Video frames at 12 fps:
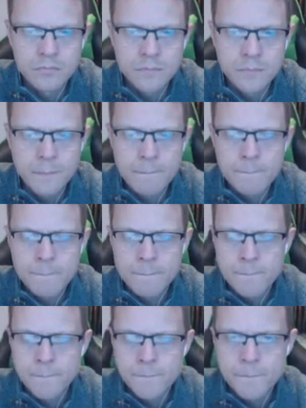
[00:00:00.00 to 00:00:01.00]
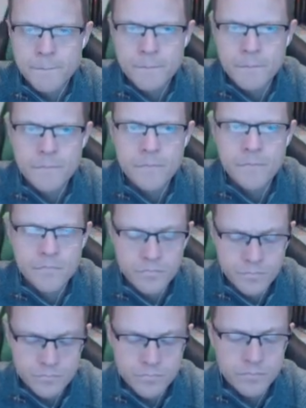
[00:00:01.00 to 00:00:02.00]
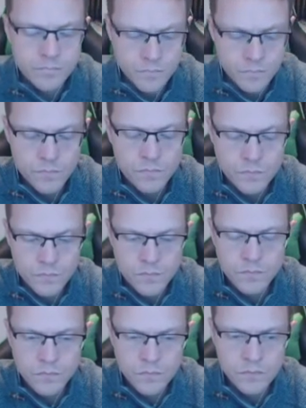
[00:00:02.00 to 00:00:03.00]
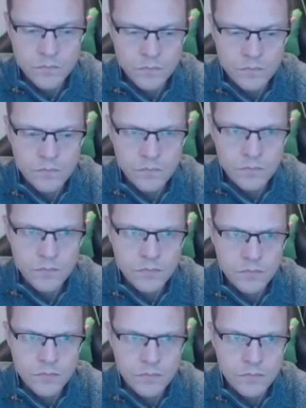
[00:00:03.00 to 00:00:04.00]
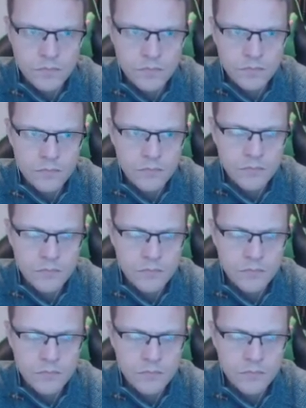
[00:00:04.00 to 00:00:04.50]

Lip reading: This person isn't speaking.